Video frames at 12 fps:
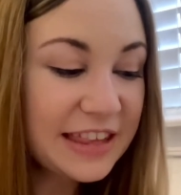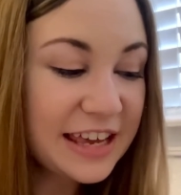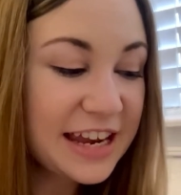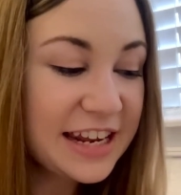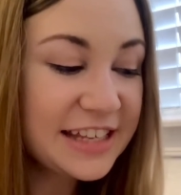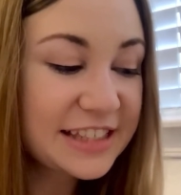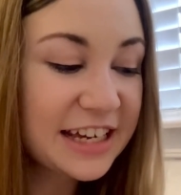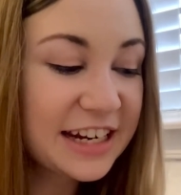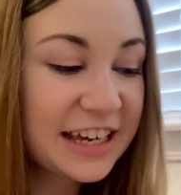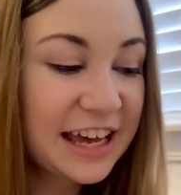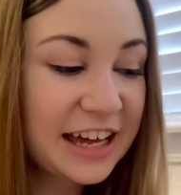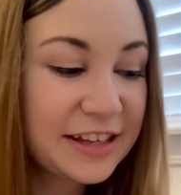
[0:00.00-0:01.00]
and he's gonna
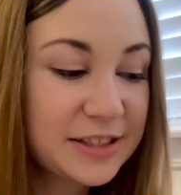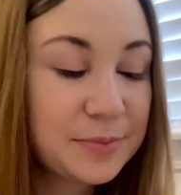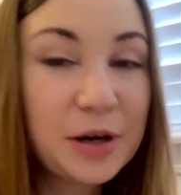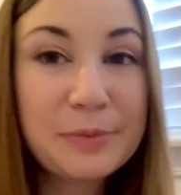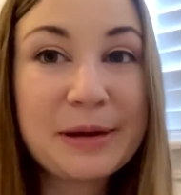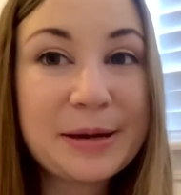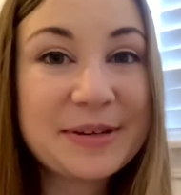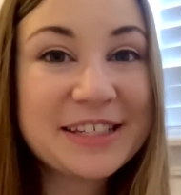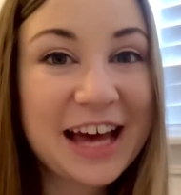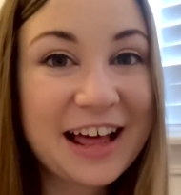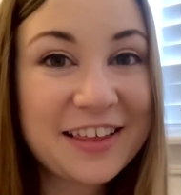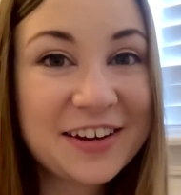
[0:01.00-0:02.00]
get some more baby
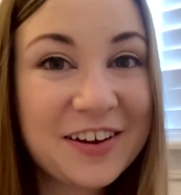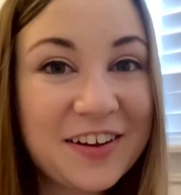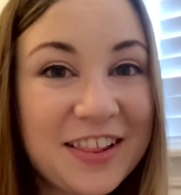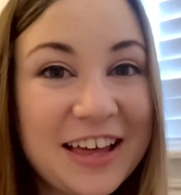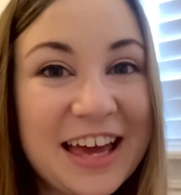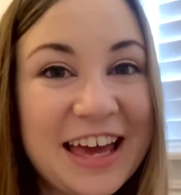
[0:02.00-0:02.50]
Tylenol,